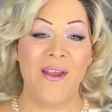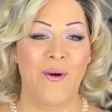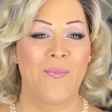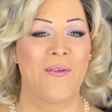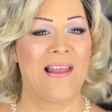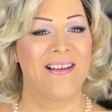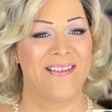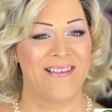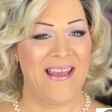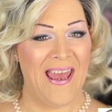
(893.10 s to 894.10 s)
hope you liked
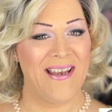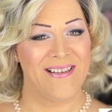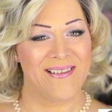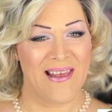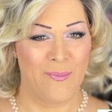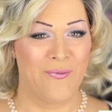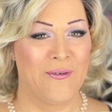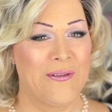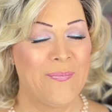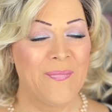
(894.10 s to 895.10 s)
it and it's
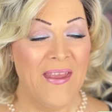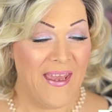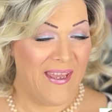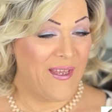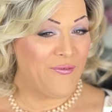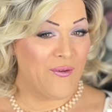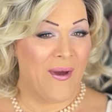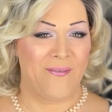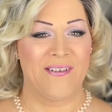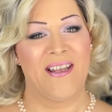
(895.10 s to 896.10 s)
helpful. If you
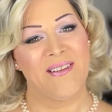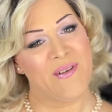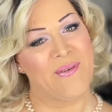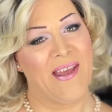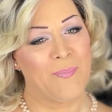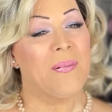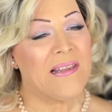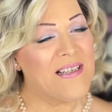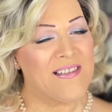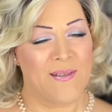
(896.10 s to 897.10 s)
haven't done so yet,
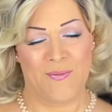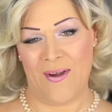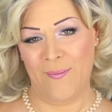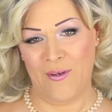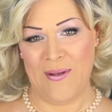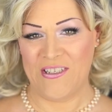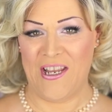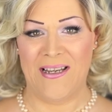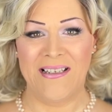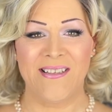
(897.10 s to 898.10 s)
please subscribe to my
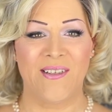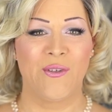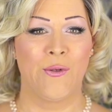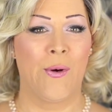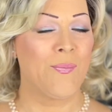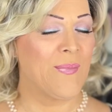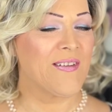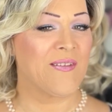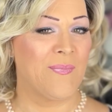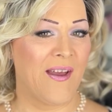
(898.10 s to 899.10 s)
channel so you won't
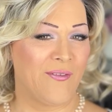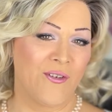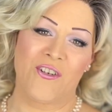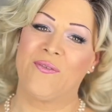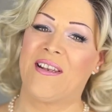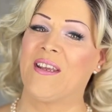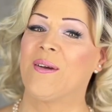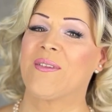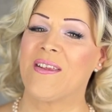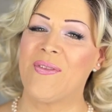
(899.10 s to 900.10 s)
miss my future
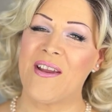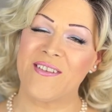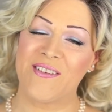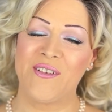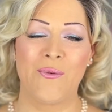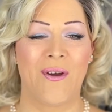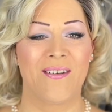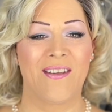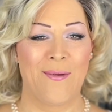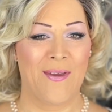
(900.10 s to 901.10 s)
videos, and there's a new
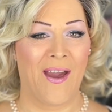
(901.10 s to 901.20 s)
one coming